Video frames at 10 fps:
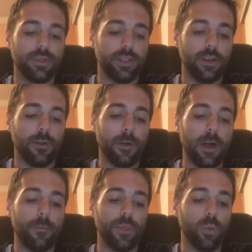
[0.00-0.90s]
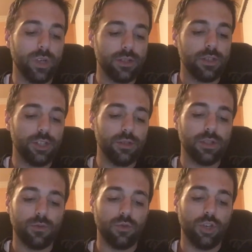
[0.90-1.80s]
So the wizard's
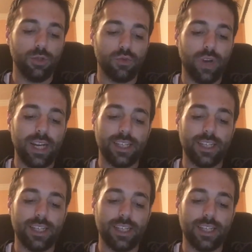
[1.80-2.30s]
use rate